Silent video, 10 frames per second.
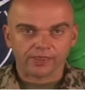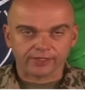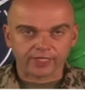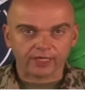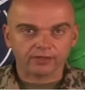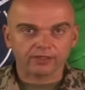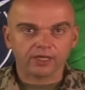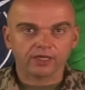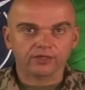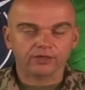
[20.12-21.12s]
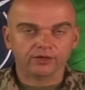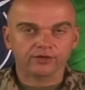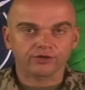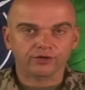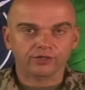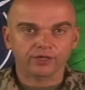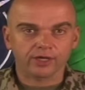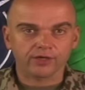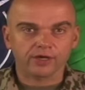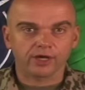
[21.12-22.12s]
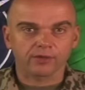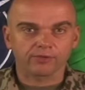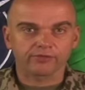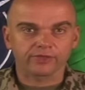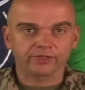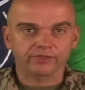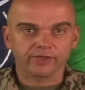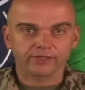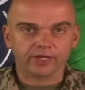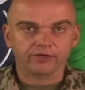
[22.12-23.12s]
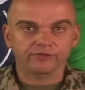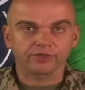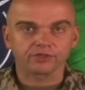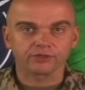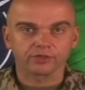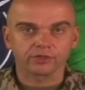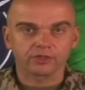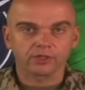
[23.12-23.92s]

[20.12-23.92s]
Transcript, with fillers: The second attack occurred in Kandahar province this afternoon